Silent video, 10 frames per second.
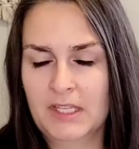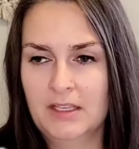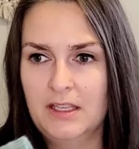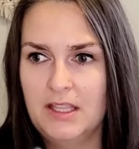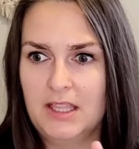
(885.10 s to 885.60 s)

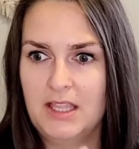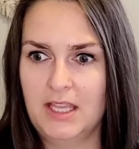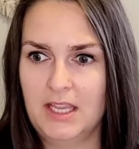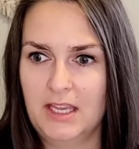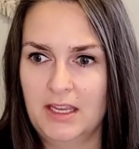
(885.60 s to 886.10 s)

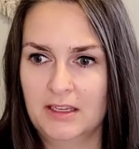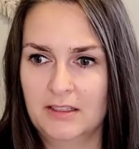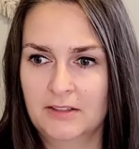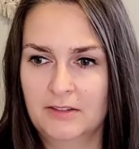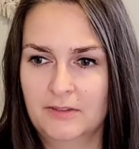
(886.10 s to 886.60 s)
the
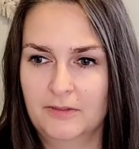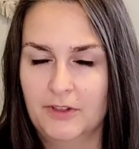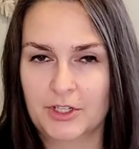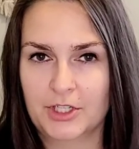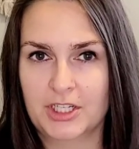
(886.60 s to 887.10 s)

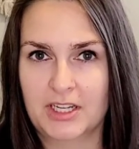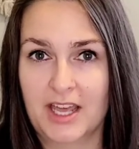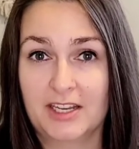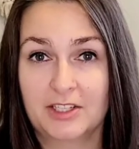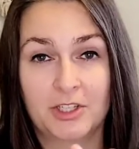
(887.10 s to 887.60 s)
version that
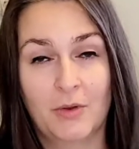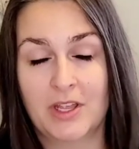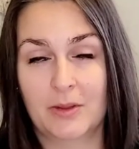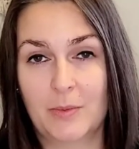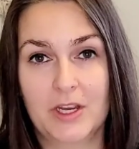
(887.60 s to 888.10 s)
is shown in the
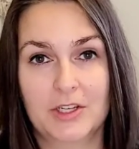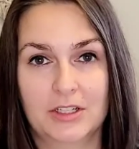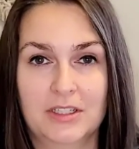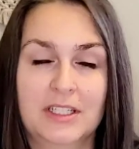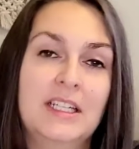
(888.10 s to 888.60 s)

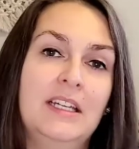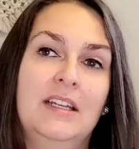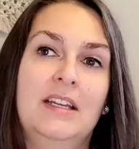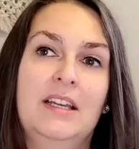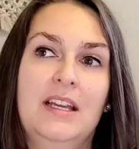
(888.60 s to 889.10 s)
pictures
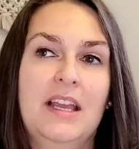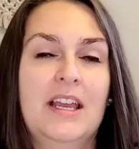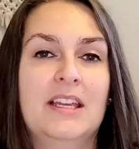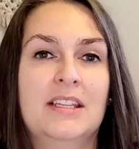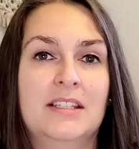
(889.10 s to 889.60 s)

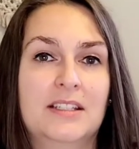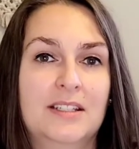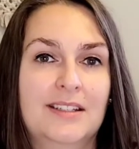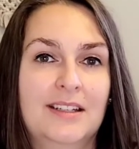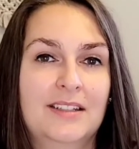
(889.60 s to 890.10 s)
is
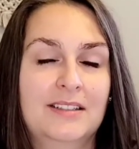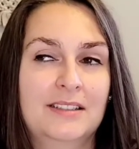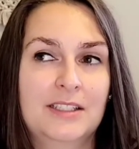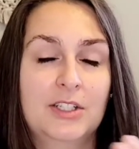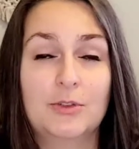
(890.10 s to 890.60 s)

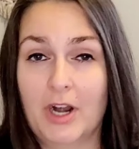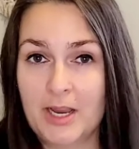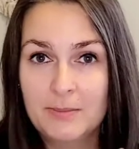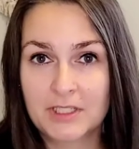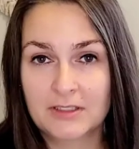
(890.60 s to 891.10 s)

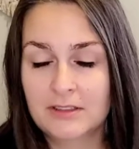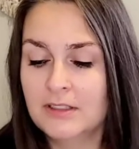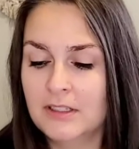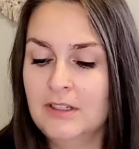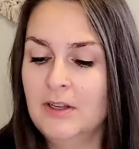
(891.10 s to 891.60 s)
striped,
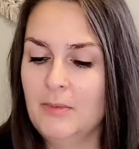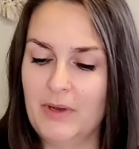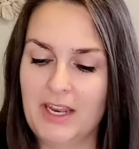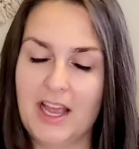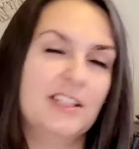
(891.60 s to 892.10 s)

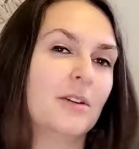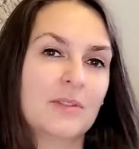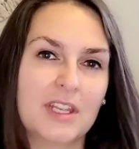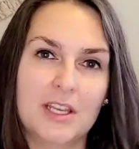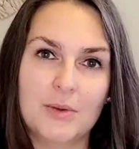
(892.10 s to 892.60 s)
but I don't
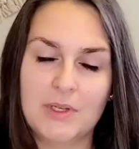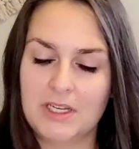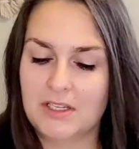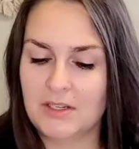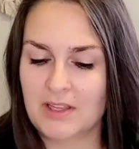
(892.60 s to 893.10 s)
think you need
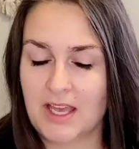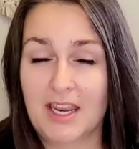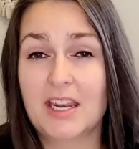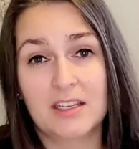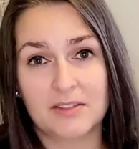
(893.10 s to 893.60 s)
to do that. It
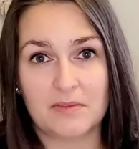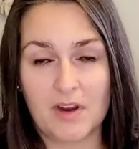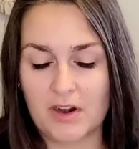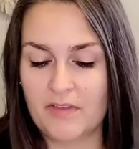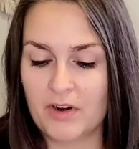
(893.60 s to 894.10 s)
is
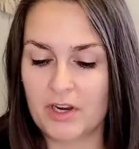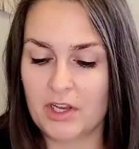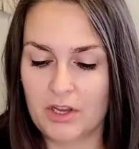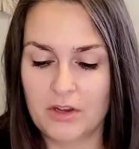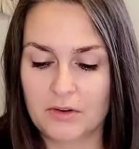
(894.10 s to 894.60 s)
very, very
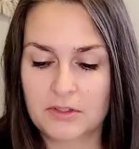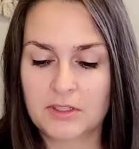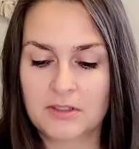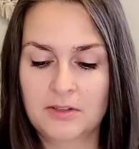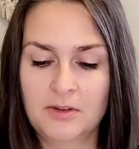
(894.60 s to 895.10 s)
cute,
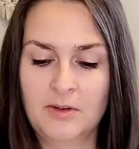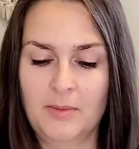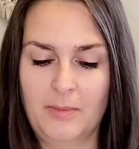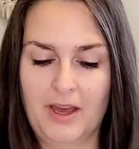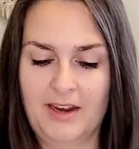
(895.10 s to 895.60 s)

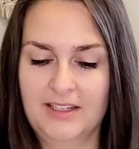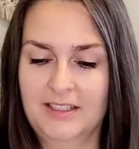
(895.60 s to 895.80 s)
but